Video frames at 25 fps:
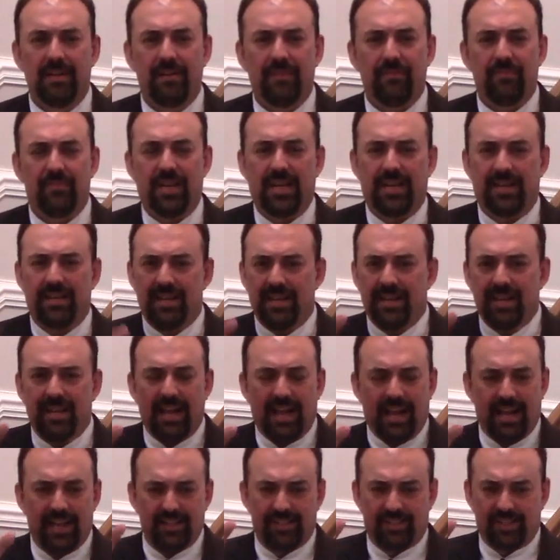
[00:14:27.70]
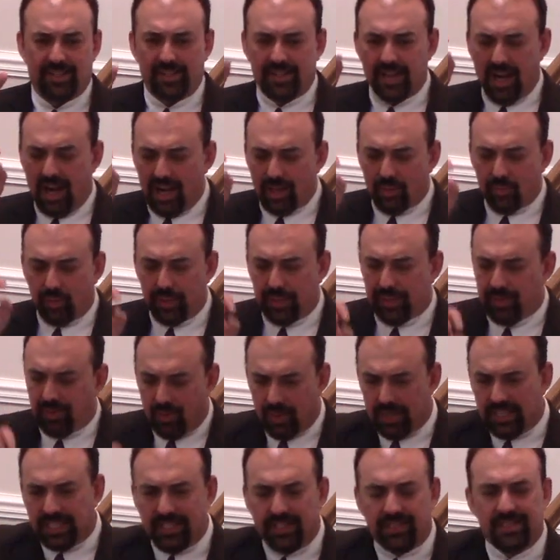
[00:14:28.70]
that as God was
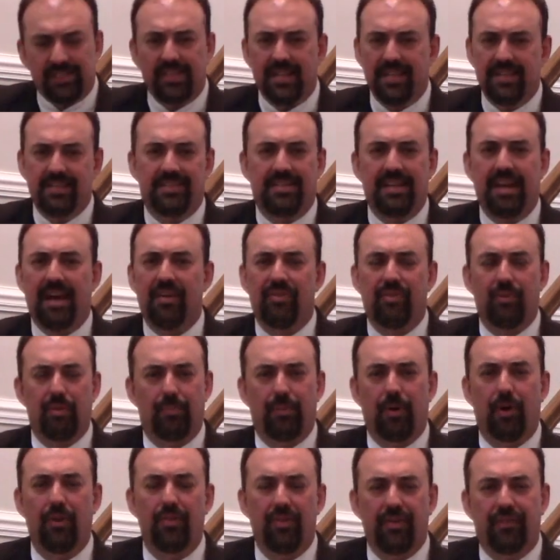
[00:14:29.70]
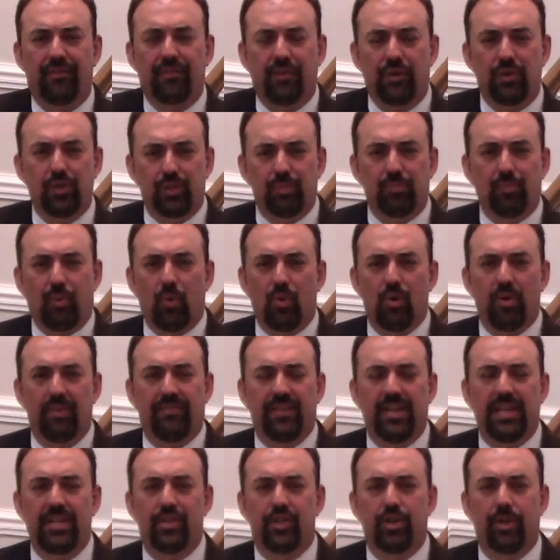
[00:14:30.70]
going to send death upon the firstborn
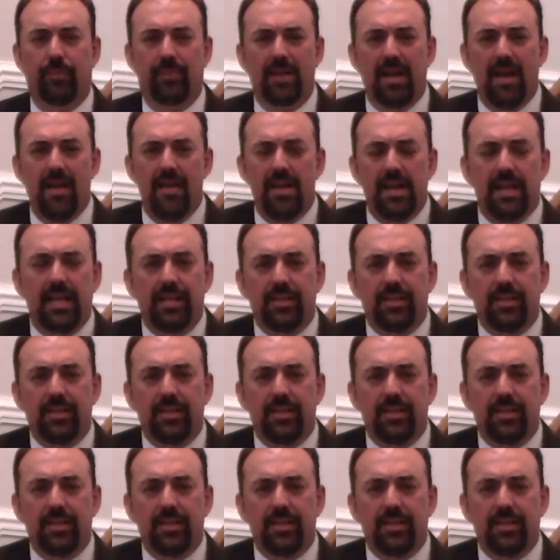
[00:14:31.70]
of Egypt,